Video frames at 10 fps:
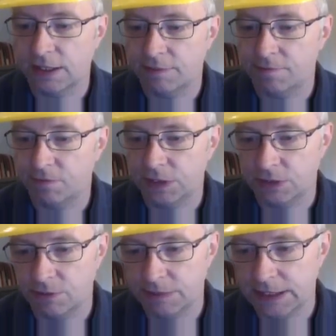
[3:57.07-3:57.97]

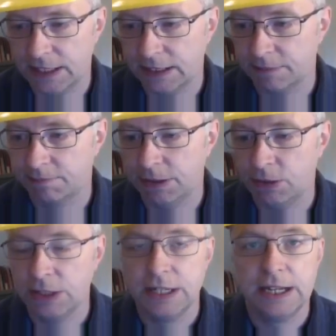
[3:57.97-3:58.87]
sort of metallic
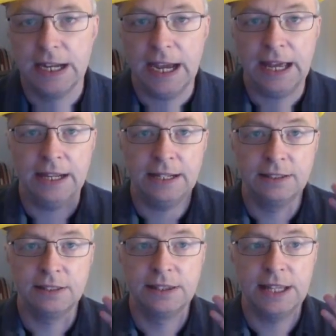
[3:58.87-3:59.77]
blue. And